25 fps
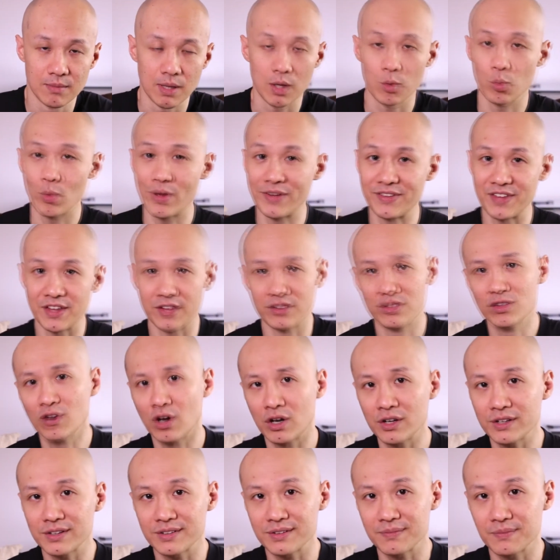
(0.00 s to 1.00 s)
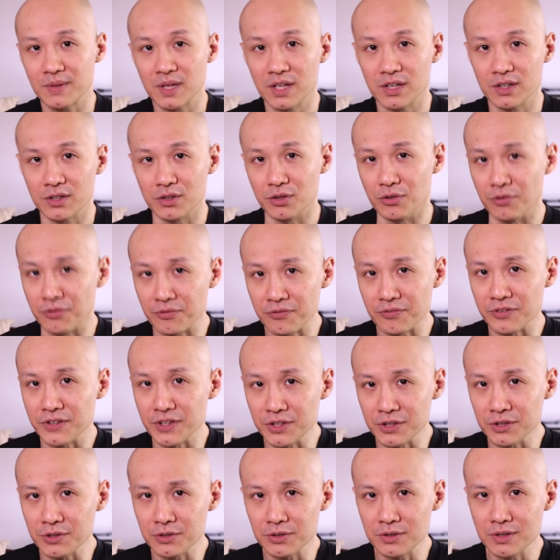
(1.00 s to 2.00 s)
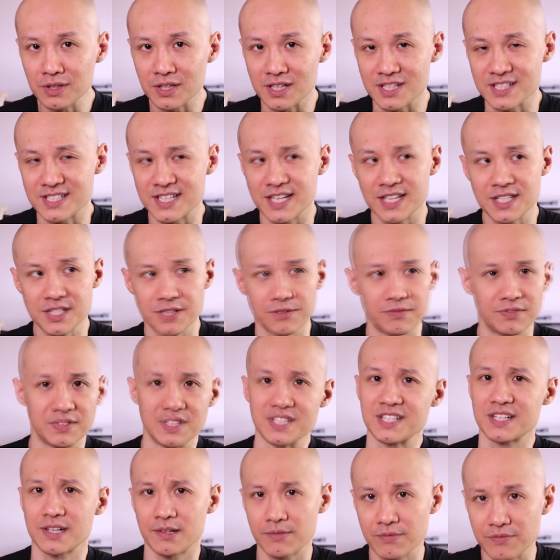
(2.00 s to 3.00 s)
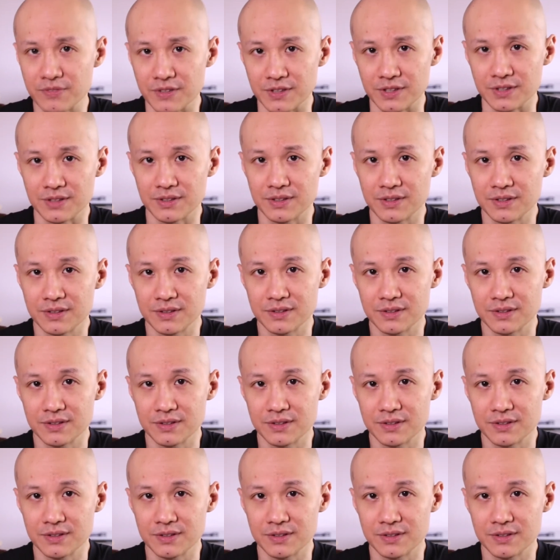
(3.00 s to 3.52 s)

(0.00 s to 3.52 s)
But when they're not, you feel a sense of discomfort.